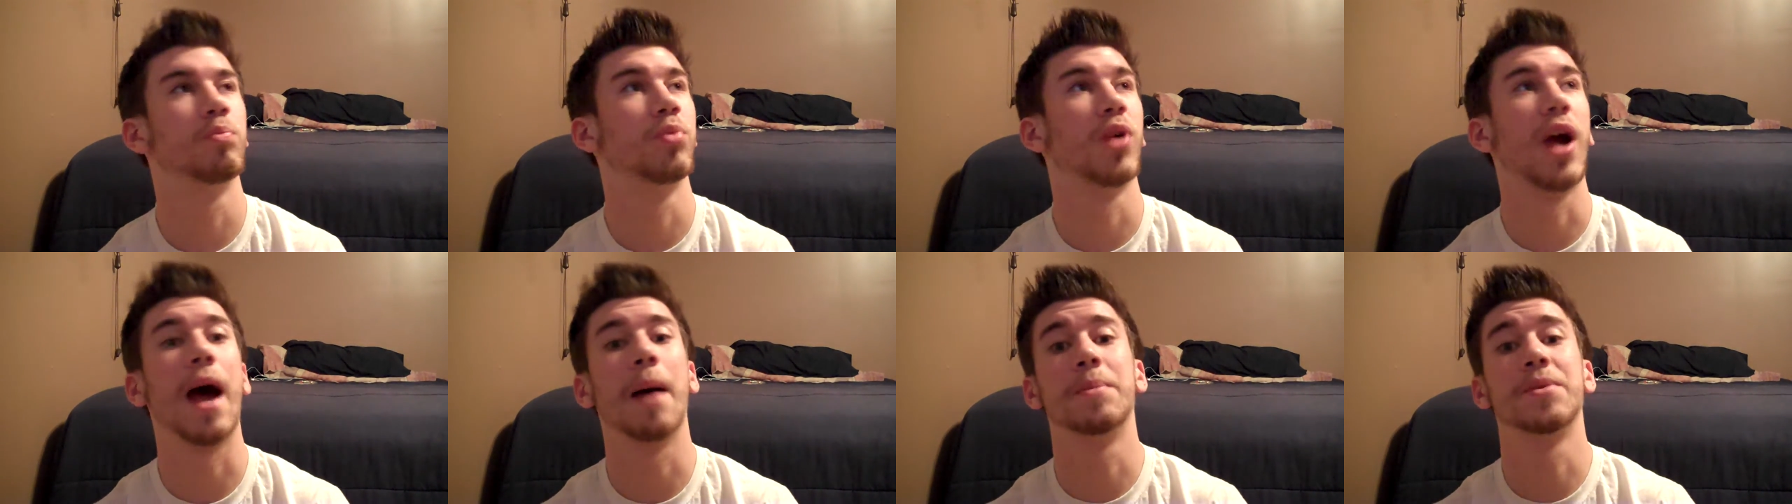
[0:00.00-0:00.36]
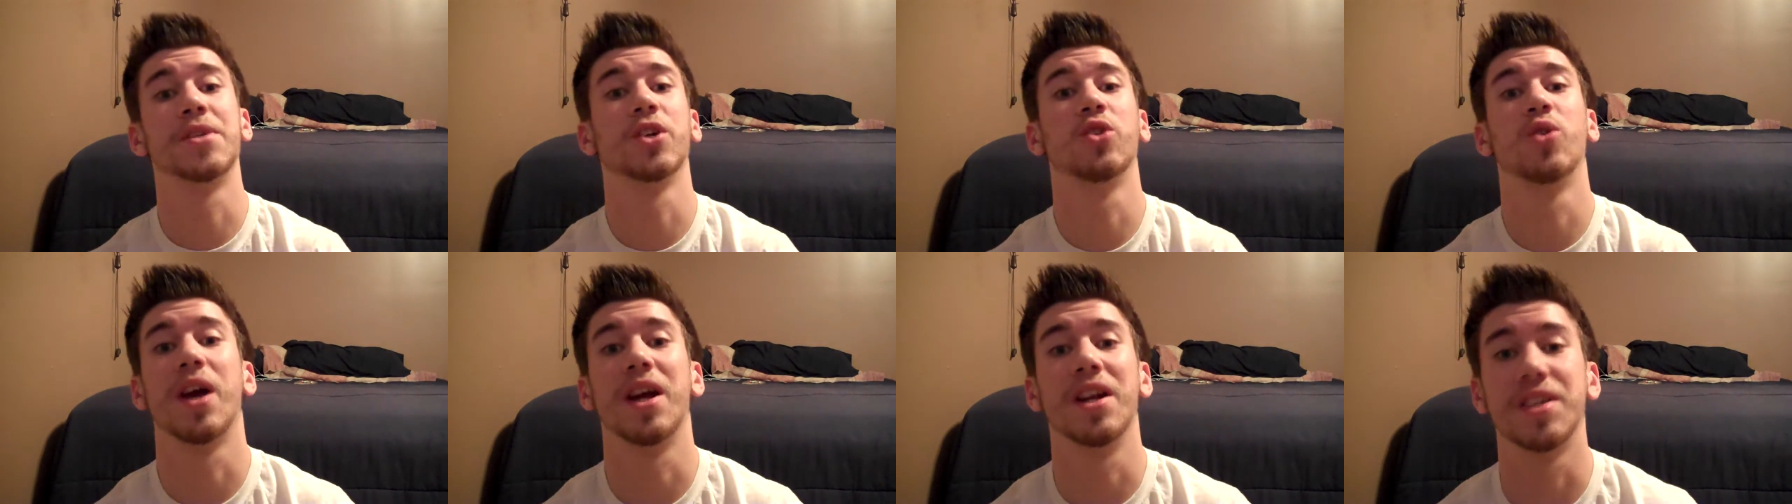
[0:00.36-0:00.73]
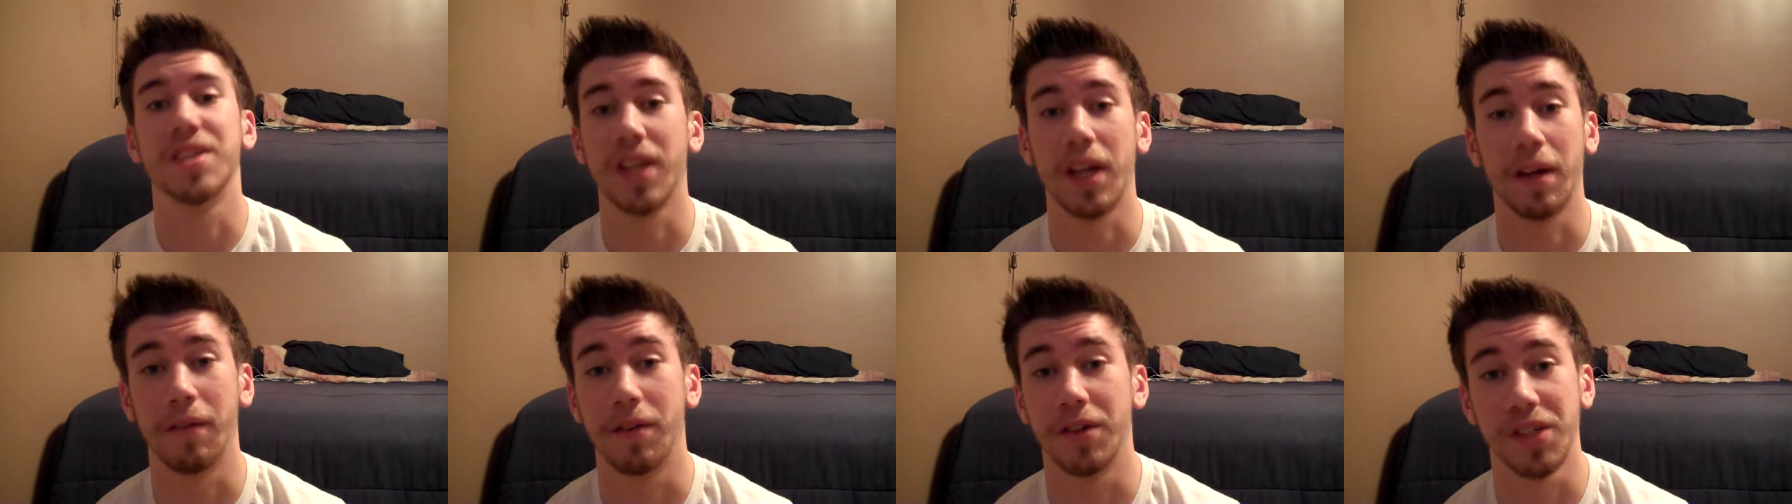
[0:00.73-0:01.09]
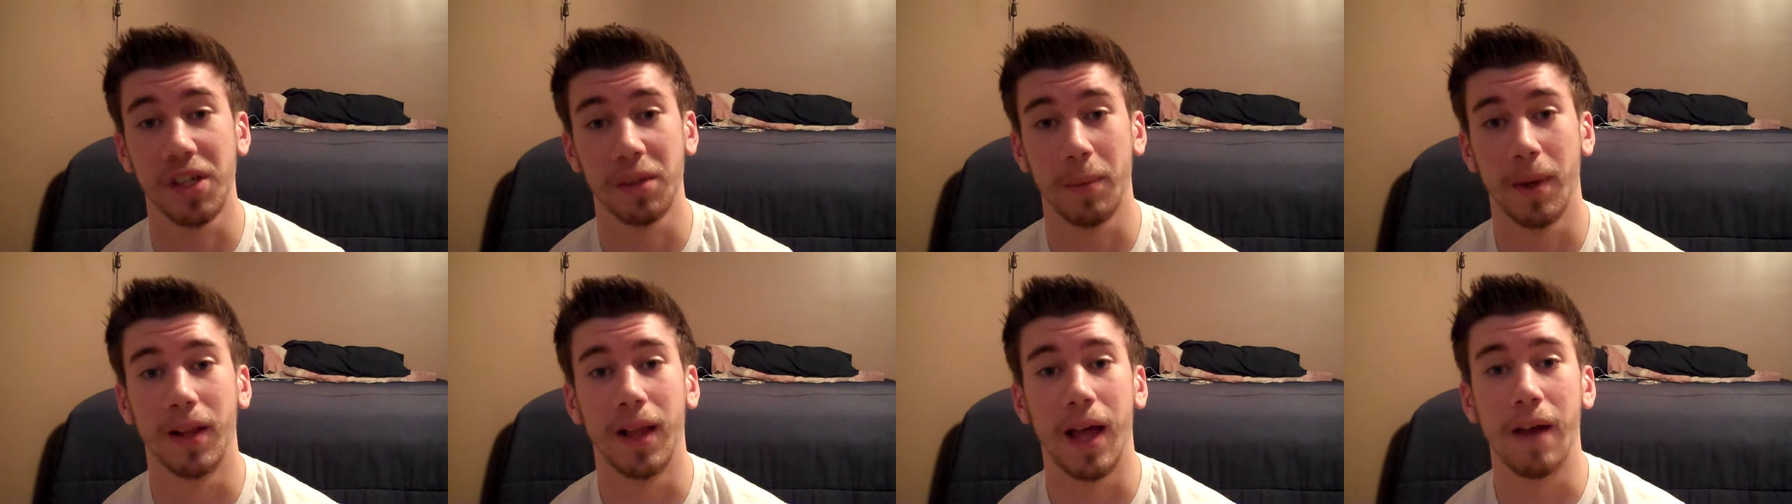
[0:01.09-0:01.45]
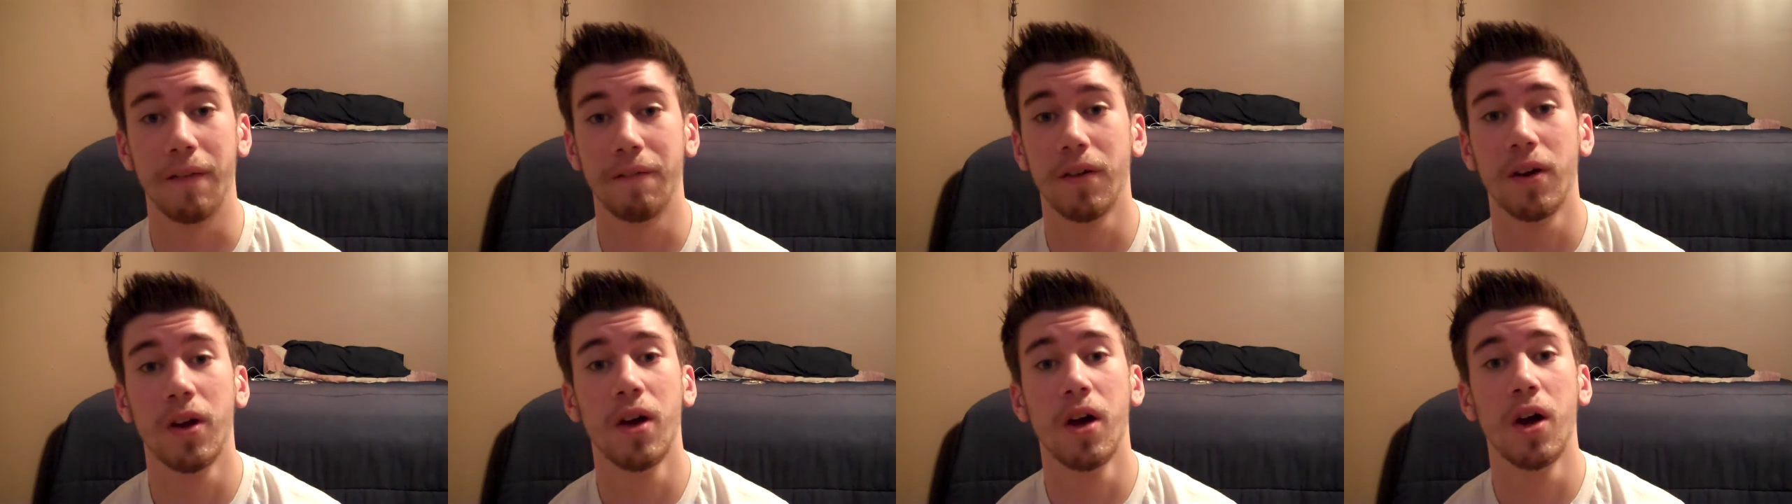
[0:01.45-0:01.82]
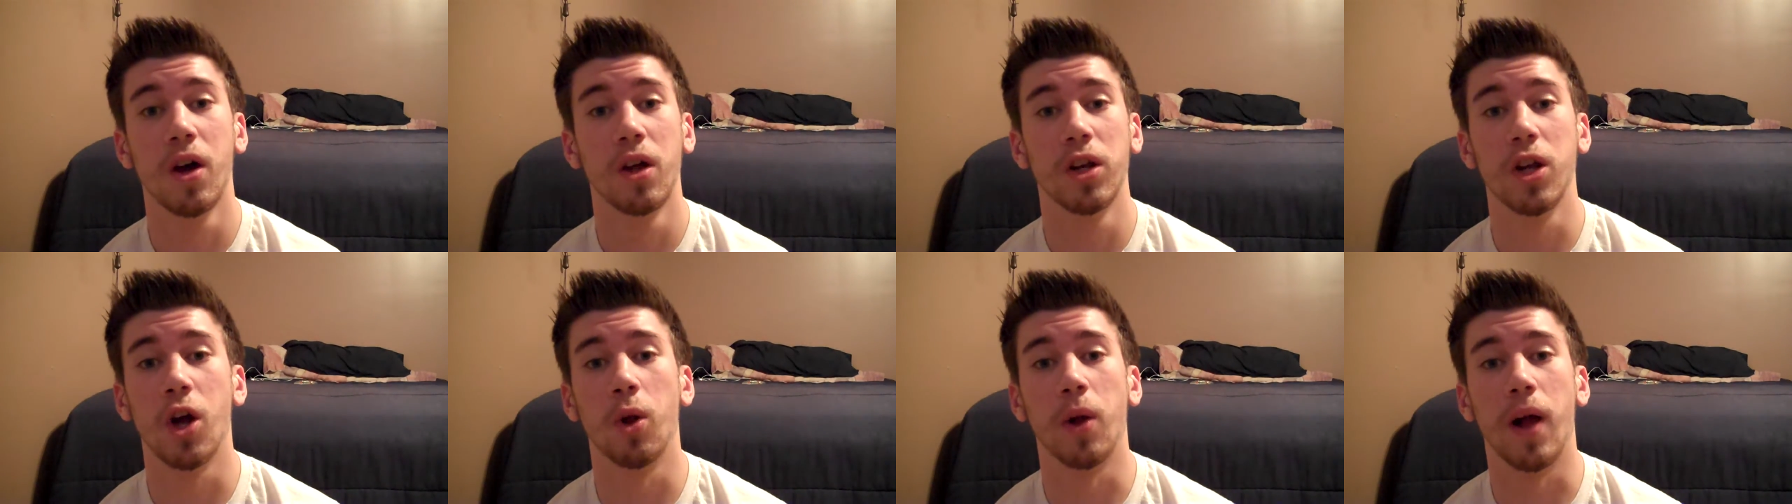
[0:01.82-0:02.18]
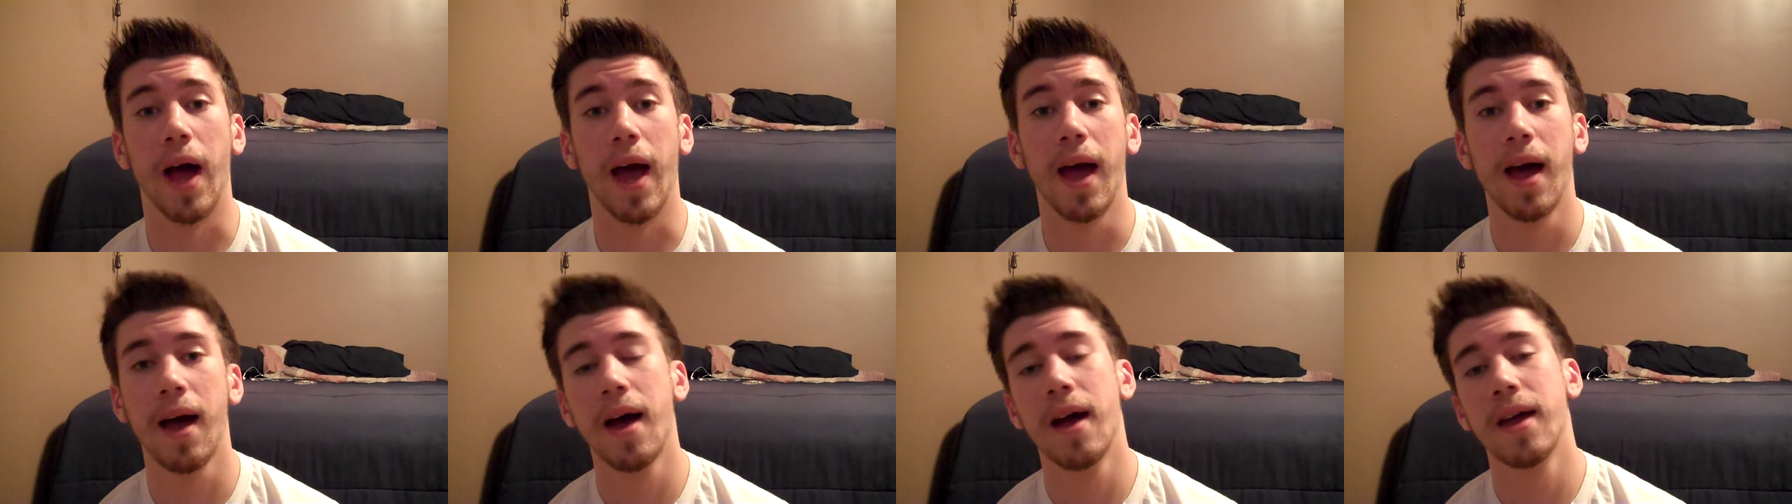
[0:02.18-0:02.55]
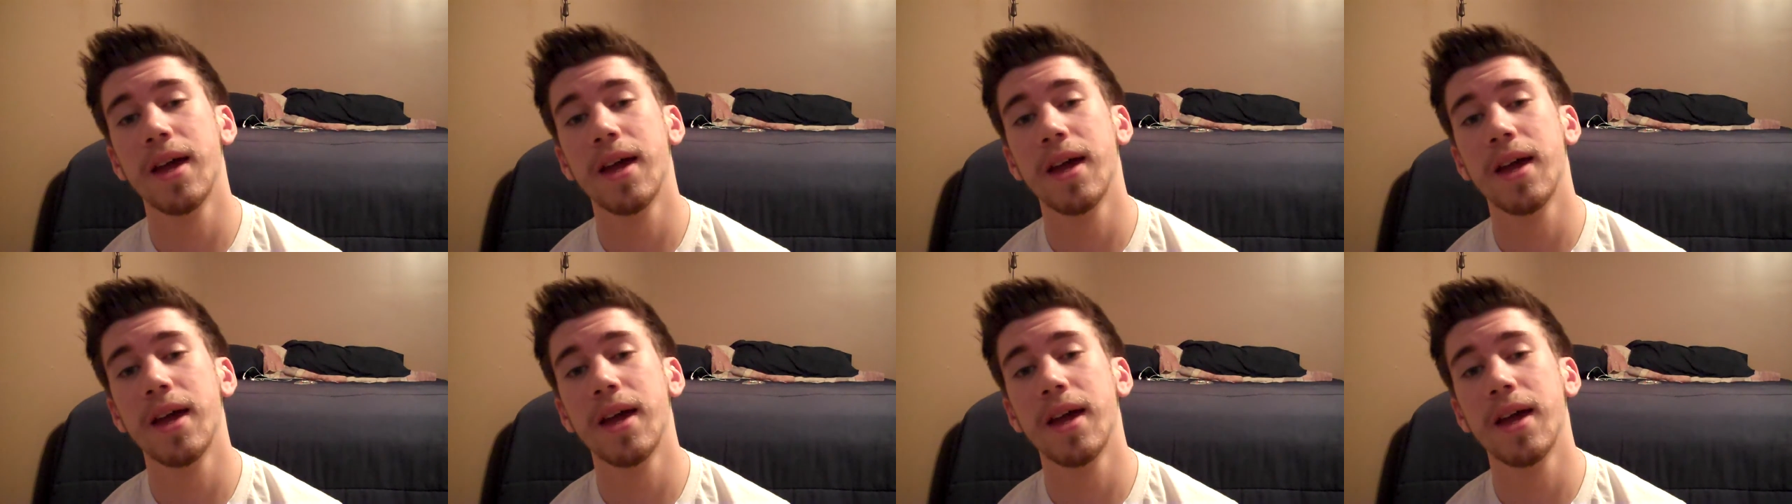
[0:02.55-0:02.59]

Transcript: perhaps the greatest thing I've ever seen in my life. No lie.